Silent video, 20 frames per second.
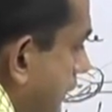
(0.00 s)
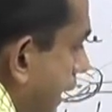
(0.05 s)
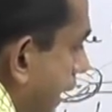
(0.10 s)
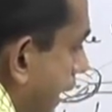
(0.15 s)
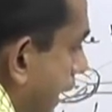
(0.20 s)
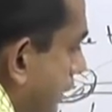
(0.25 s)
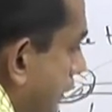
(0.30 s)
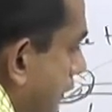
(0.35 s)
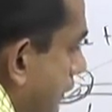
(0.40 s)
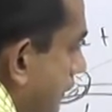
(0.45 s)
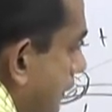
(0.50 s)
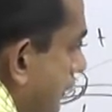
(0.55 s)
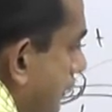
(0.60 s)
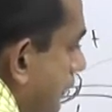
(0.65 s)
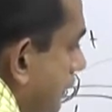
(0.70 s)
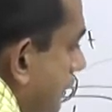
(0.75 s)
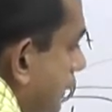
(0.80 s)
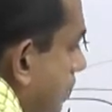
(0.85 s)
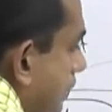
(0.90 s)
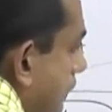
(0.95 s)
that
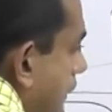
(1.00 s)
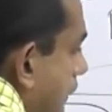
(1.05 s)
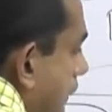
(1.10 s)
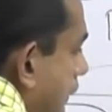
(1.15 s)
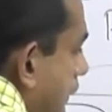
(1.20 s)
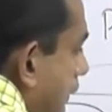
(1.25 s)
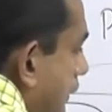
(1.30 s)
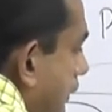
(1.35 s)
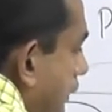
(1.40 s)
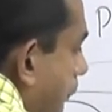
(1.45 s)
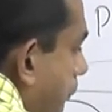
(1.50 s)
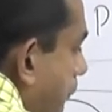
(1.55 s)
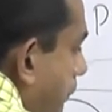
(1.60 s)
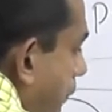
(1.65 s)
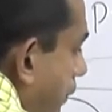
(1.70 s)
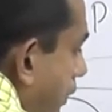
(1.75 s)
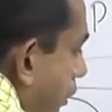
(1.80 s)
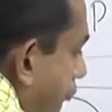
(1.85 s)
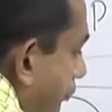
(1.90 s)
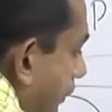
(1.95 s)
the
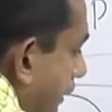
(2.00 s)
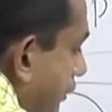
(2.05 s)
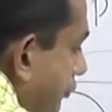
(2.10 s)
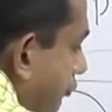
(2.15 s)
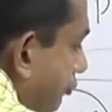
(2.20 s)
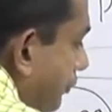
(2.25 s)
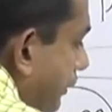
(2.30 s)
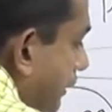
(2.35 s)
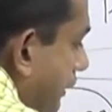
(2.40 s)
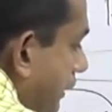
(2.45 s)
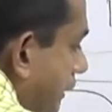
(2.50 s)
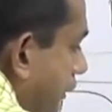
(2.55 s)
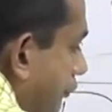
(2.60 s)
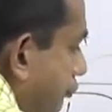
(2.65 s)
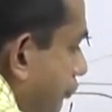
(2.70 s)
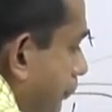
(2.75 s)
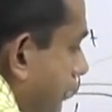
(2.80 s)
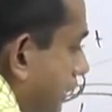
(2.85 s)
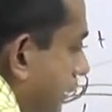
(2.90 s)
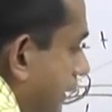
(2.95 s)
profit figure
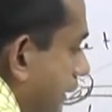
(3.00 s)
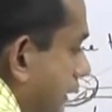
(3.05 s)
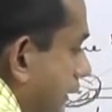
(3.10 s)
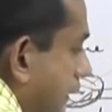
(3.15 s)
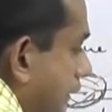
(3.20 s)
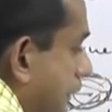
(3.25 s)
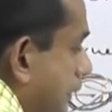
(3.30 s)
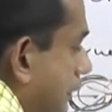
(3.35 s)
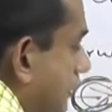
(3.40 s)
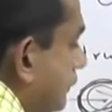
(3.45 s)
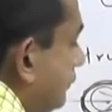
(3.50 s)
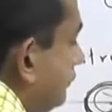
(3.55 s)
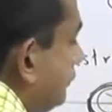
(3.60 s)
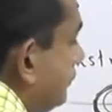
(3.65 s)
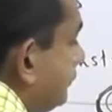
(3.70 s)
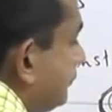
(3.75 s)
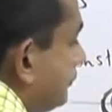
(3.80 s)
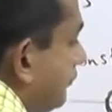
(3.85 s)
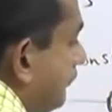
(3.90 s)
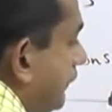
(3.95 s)
for the year
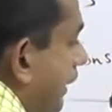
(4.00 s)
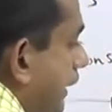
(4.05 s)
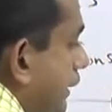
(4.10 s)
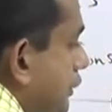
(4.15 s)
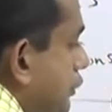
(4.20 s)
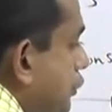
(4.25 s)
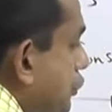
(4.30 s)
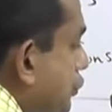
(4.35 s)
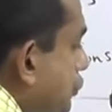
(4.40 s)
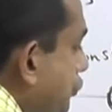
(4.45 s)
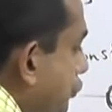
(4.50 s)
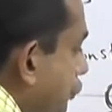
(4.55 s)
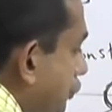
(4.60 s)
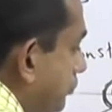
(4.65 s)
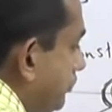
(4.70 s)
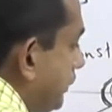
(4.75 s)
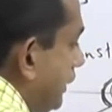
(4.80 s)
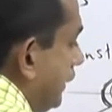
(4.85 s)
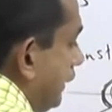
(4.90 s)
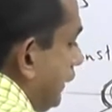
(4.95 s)
is 2
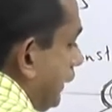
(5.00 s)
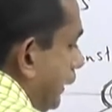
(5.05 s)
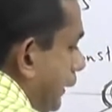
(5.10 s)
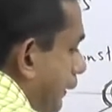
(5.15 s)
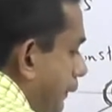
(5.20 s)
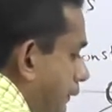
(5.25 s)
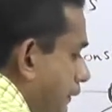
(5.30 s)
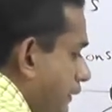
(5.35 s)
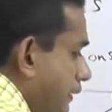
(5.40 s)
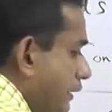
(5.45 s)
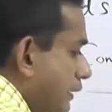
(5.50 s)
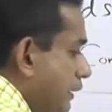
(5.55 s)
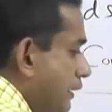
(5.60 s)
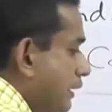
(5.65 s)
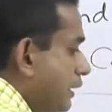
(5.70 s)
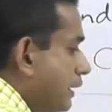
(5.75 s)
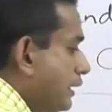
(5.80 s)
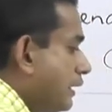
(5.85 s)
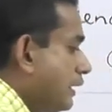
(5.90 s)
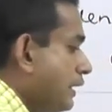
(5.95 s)
million,
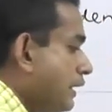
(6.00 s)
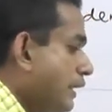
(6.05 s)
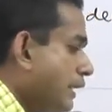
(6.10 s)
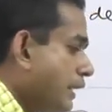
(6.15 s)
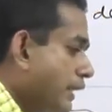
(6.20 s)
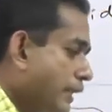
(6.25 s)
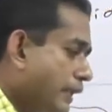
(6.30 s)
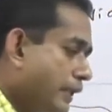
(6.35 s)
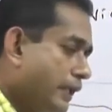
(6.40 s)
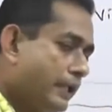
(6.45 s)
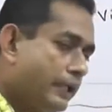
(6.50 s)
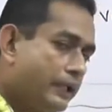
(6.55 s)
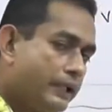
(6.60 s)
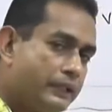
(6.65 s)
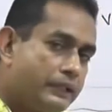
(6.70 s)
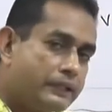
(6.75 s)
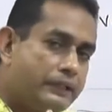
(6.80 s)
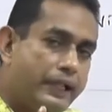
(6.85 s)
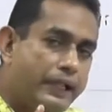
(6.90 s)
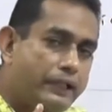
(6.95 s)

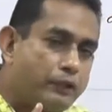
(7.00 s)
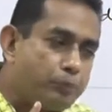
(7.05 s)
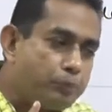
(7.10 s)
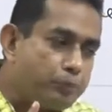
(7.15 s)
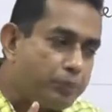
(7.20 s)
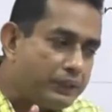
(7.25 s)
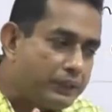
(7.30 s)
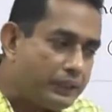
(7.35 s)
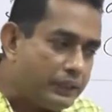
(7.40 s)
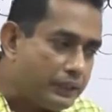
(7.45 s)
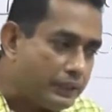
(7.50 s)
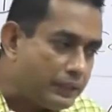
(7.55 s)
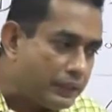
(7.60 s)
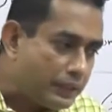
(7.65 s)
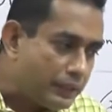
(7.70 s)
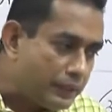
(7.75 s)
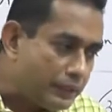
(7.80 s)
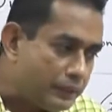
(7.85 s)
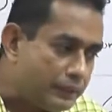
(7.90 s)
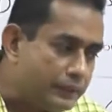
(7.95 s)
that
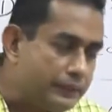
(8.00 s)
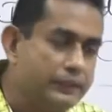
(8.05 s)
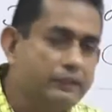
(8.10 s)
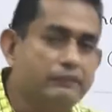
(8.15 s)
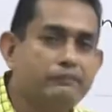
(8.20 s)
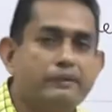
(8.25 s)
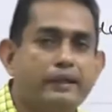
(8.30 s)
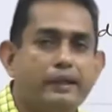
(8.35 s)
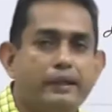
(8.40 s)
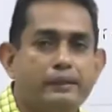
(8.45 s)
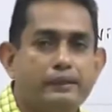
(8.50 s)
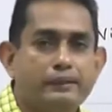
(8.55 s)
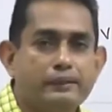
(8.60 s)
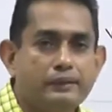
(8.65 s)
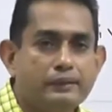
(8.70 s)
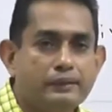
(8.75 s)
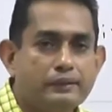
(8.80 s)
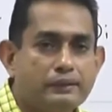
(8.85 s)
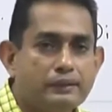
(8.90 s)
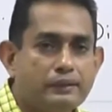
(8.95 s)
particular
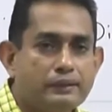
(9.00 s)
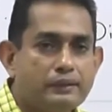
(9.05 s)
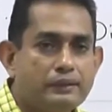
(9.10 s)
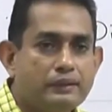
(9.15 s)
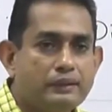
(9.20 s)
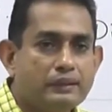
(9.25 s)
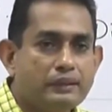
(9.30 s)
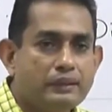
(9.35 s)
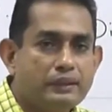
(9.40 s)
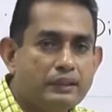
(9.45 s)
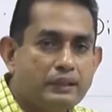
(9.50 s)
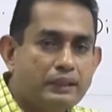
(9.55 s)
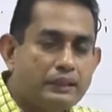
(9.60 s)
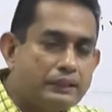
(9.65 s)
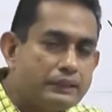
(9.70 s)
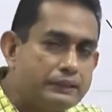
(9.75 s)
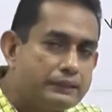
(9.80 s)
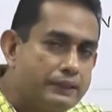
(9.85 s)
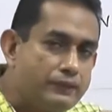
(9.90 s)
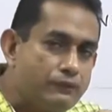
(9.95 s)
event
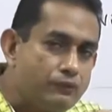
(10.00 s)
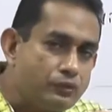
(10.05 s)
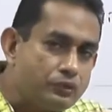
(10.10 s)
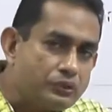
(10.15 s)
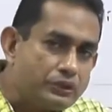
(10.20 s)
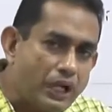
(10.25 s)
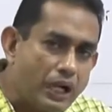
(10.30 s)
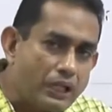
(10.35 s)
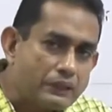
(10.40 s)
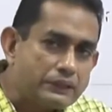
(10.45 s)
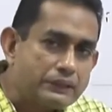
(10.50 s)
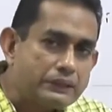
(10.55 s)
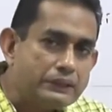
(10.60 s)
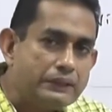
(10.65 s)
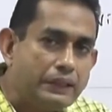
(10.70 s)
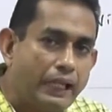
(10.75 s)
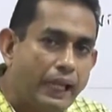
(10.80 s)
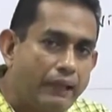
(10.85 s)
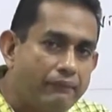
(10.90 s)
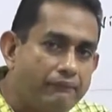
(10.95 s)
gives us
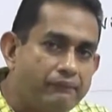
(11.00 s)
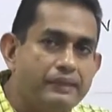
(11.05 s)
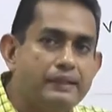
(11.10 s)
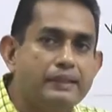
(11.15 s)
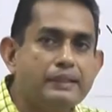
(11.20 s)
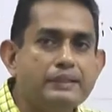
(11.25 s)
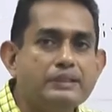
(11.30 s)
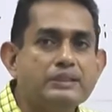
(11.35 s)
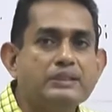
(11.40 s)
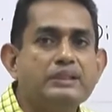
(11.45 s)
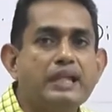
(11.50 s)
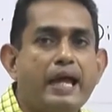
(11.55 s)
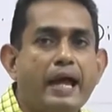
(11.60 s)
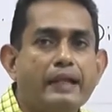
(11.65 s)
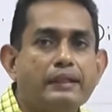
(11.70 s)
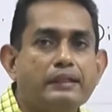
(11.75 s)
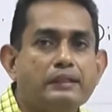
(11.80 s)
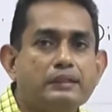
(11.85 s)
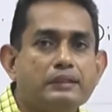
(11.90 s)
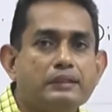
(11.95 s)
the evidence that